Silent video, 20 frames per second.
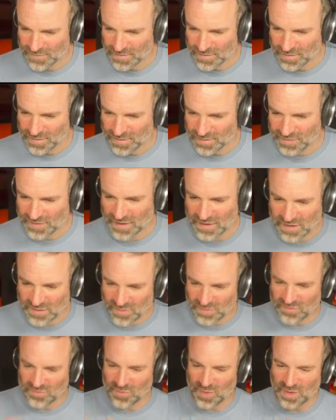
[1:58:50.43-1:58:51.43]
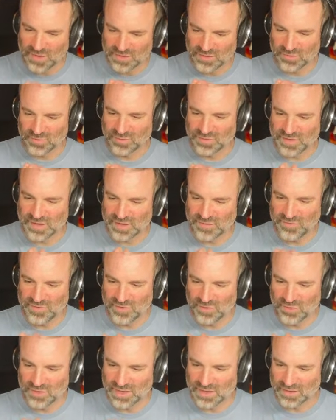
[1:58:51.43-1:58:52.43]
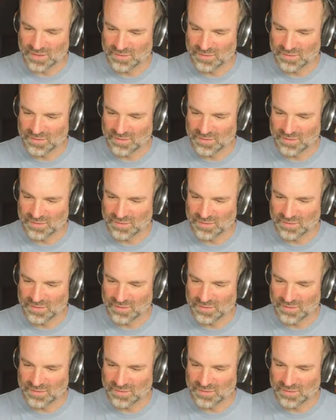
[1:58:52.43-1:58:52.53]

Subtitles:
Thank you, Andrew Marshall. Thank you for joining.